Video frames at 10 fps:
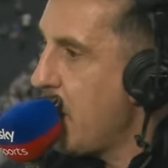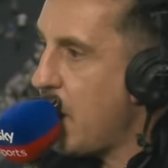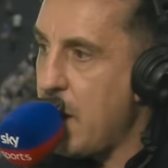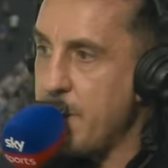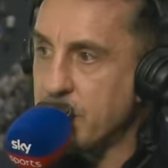
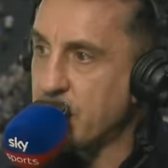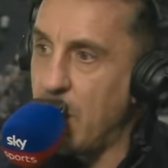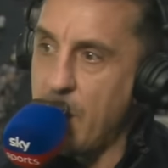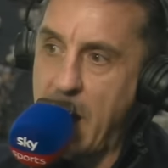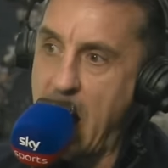Um,
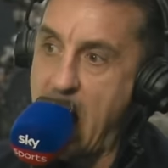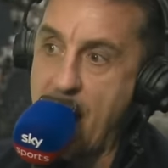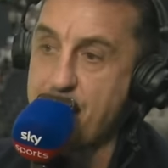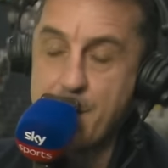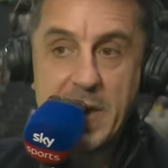so
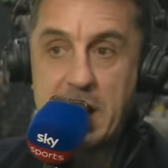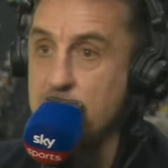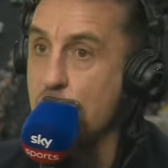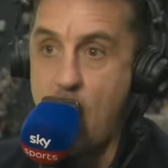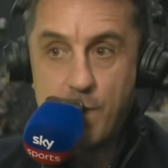uh, for me,
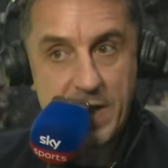not a